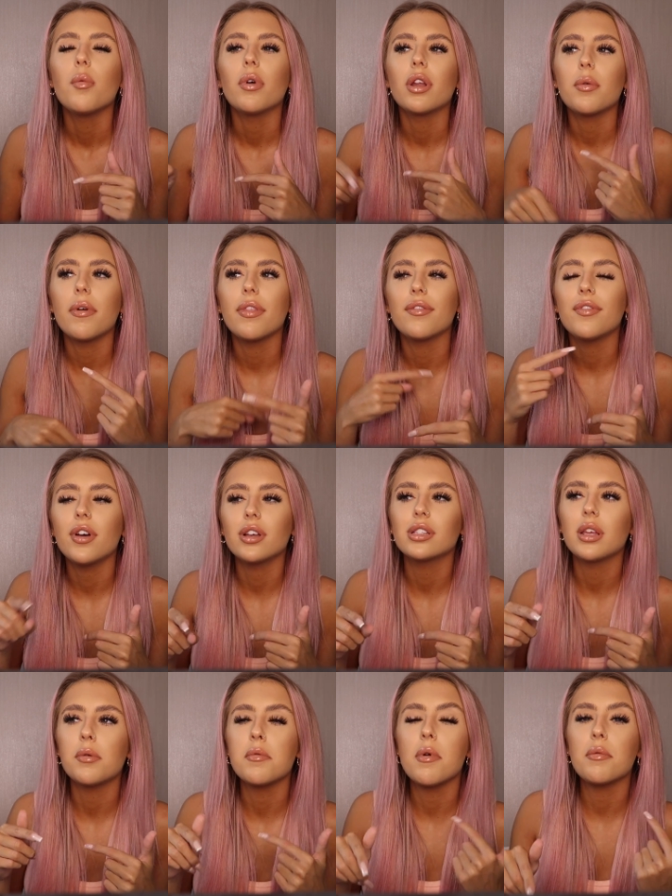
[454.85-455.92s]
when I went the first
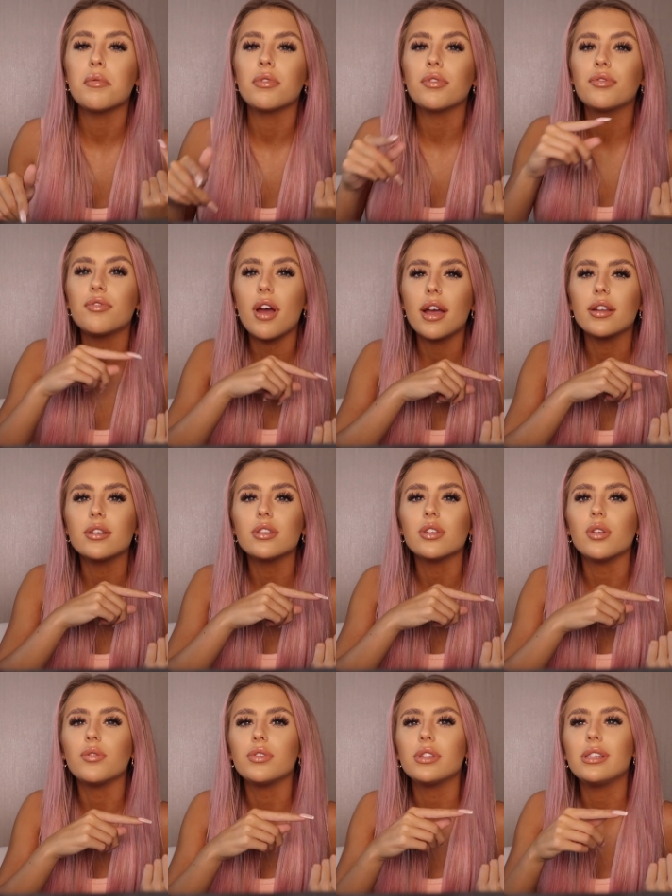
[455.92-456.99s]
time I went with a friend, and
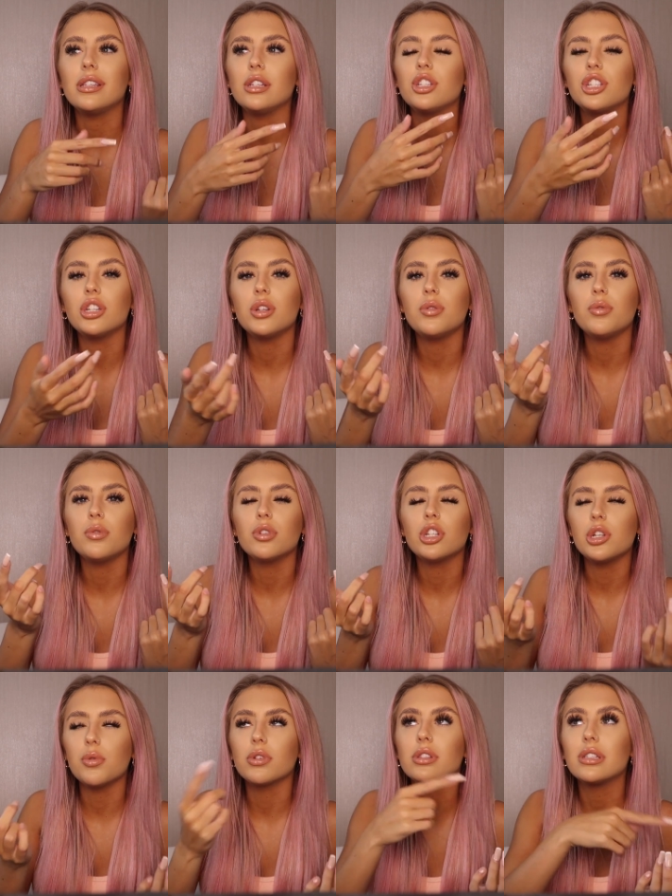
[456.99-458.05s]
obviously she,
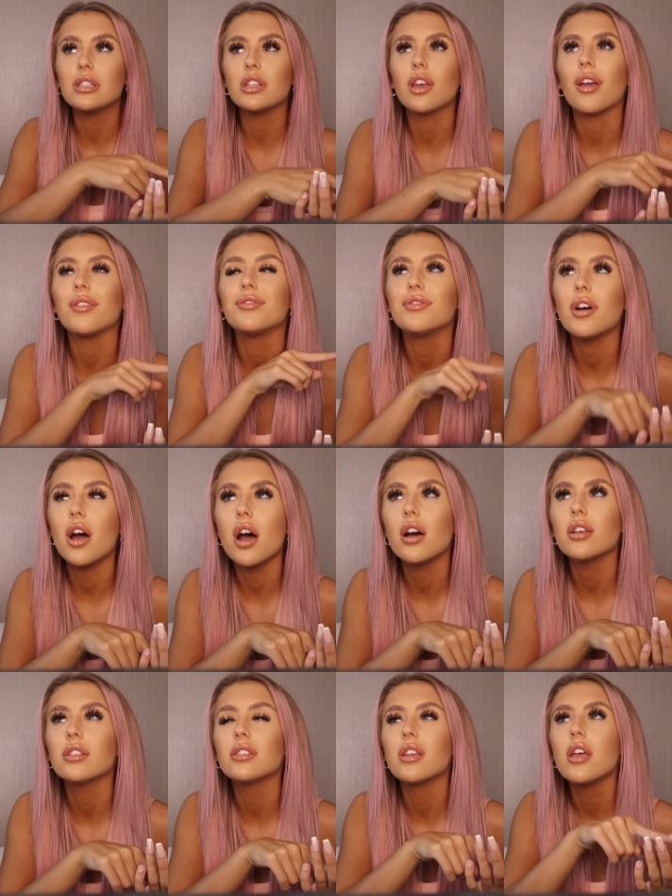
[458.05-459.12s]
she wanted to go
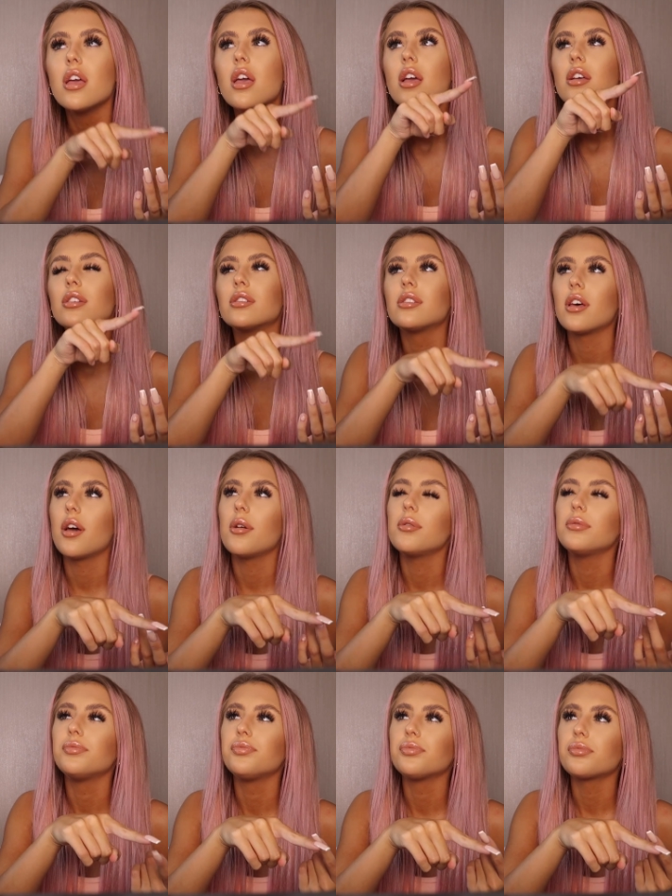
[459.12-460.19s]
first.
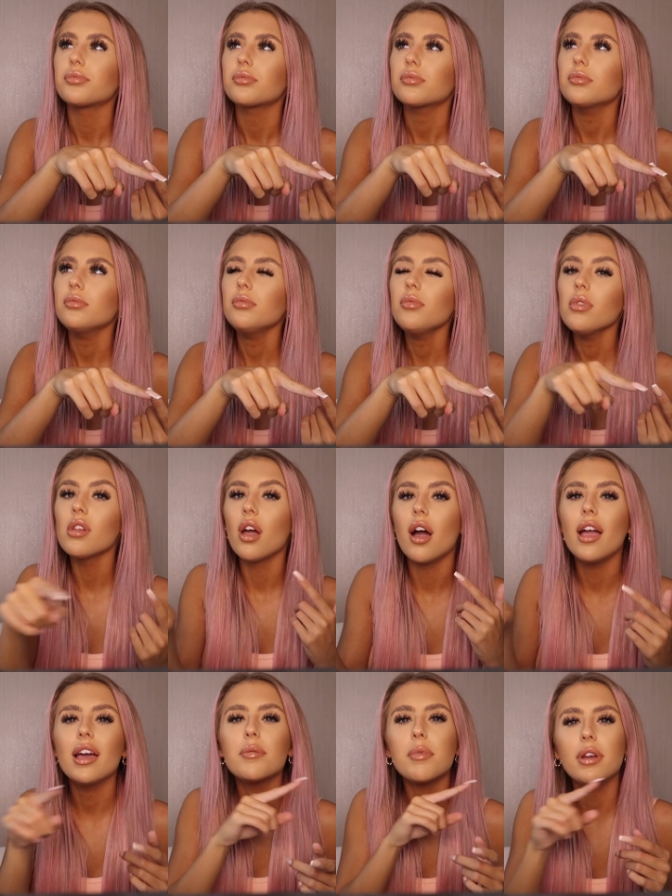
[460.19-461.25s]
So
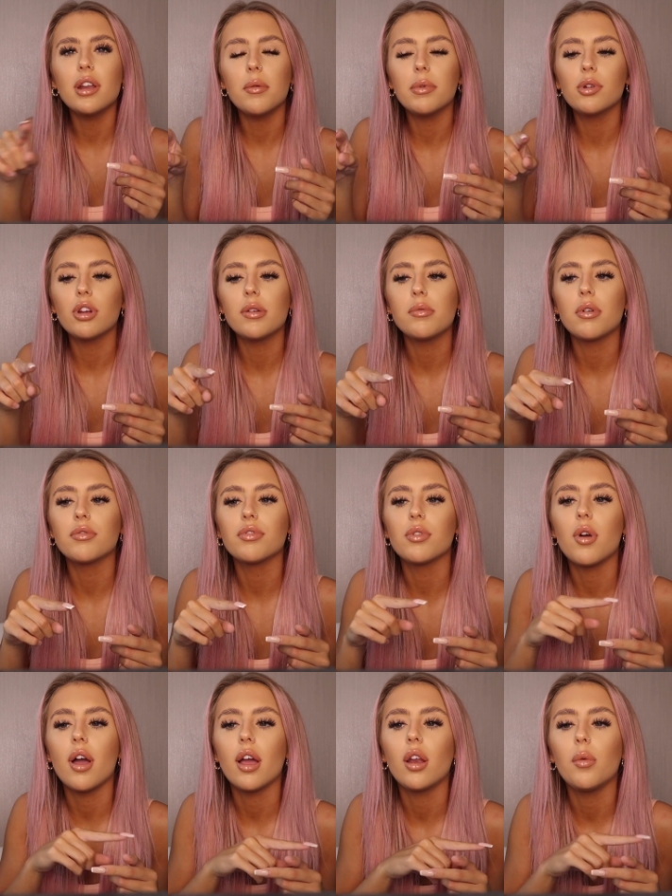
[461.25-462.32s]
I had my numbing cream on for
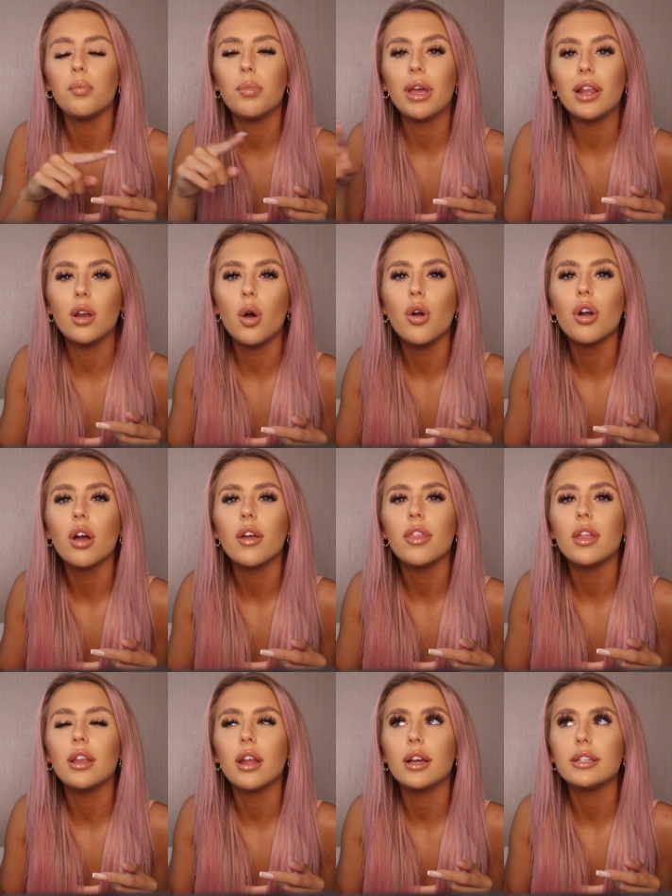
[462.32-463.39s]
quite a bit longer
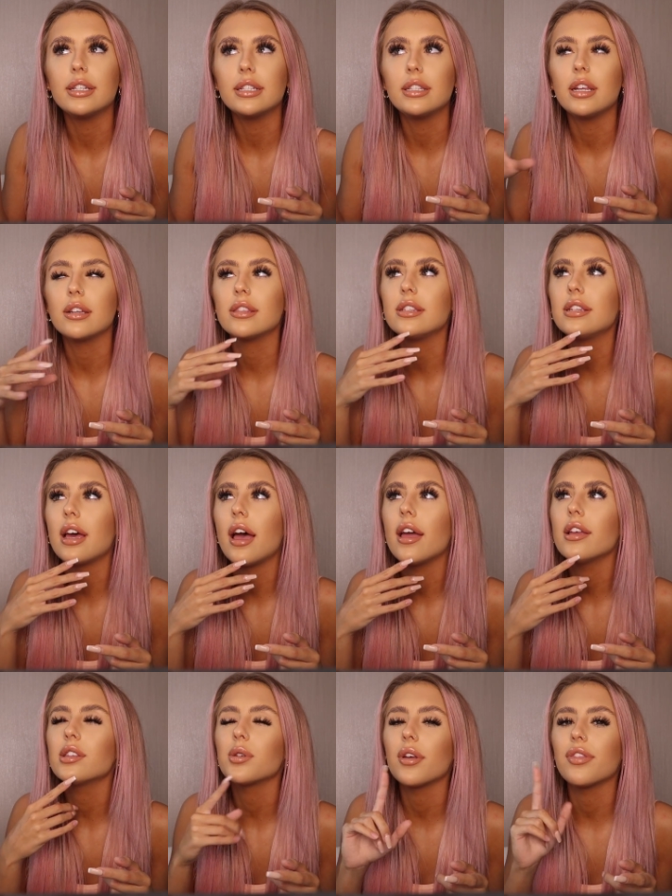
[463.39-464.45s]
than I did the other
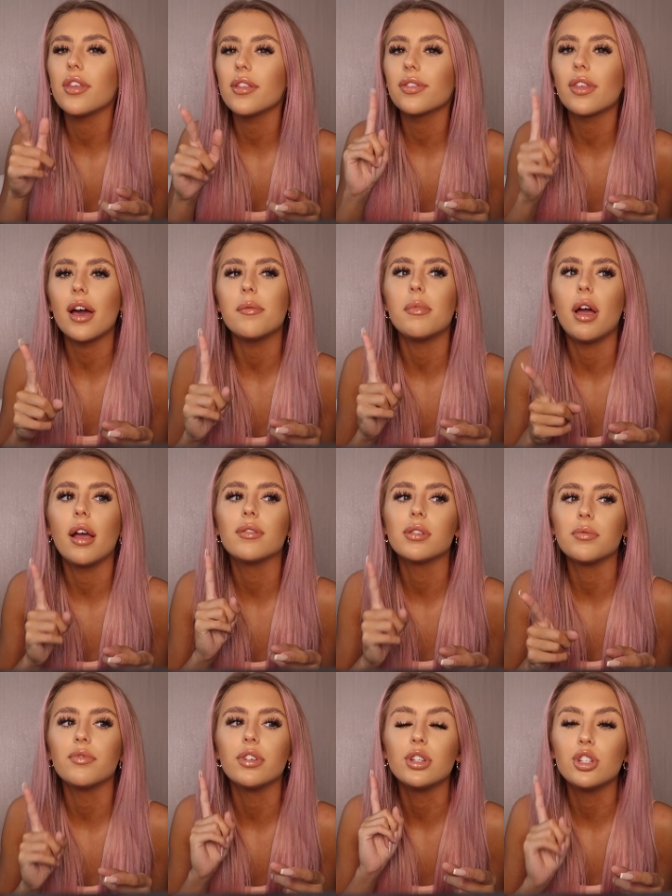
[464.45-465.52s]
day, so I think that might have
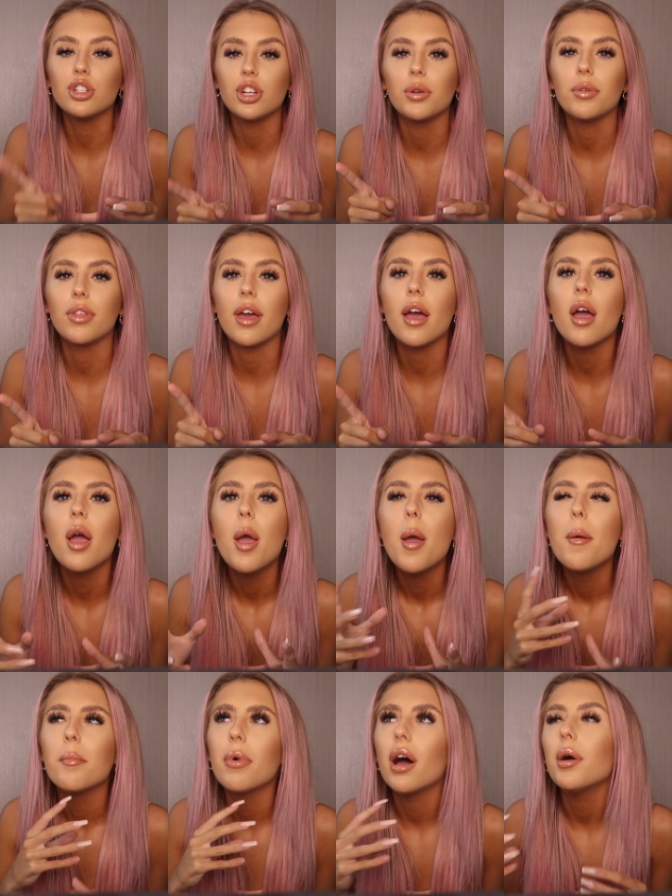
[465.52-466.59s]
something to do with it.
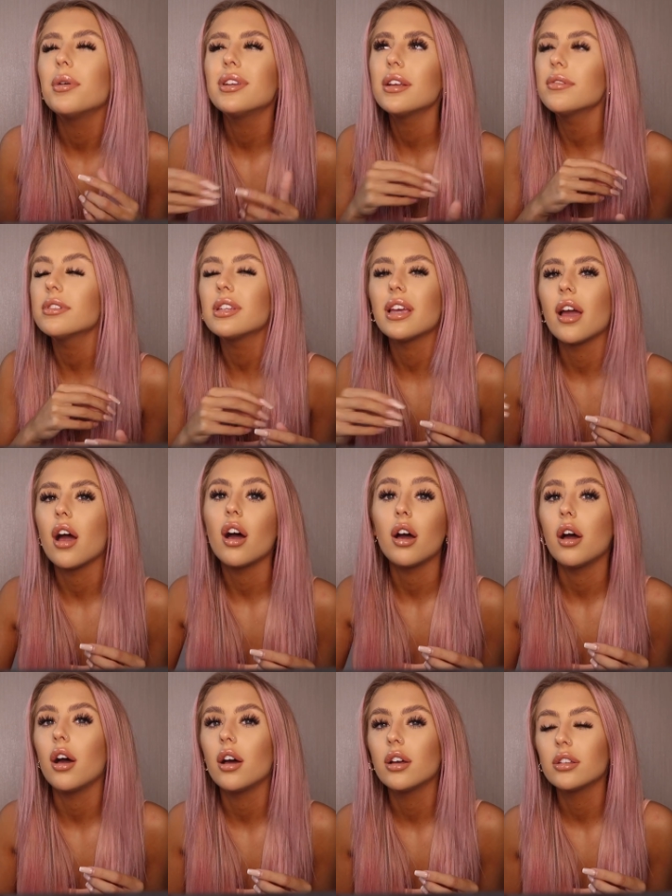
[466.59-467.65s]
But I would never say it
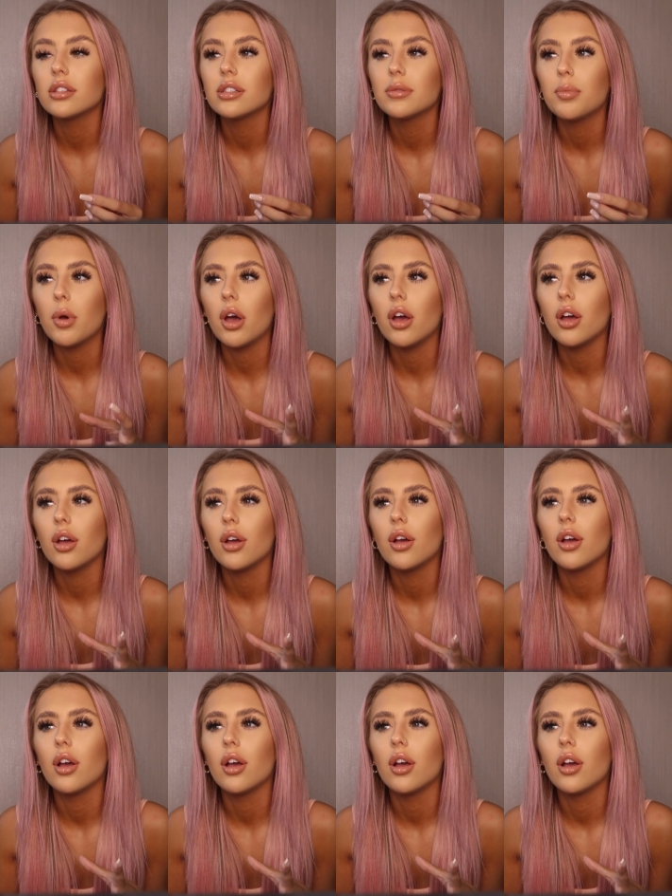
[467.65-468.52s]
hurts, but